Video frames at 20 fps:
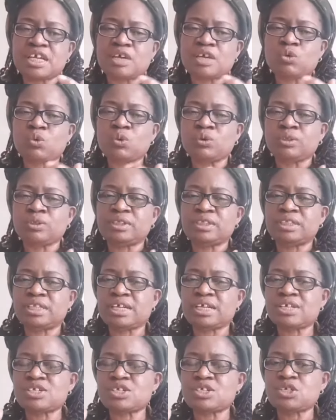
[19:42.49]
He will
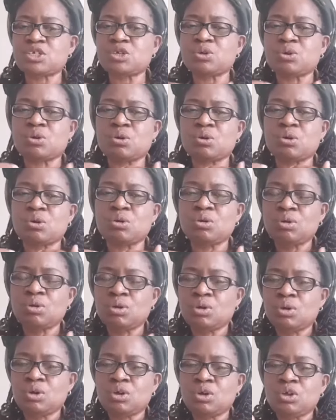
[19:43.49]
test your
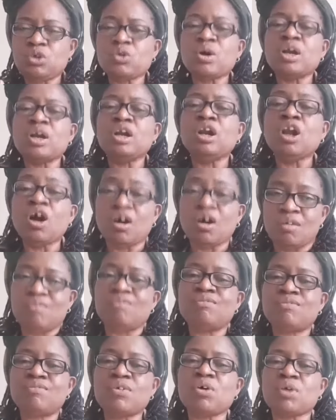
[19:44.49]

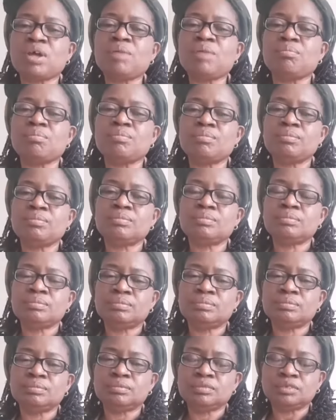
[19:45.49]
love for him.
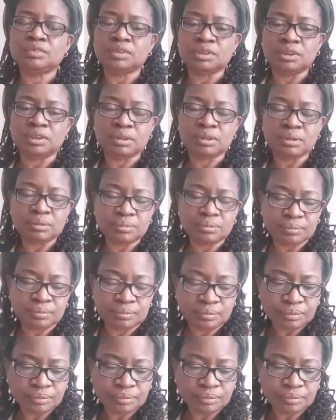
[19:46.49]
You know?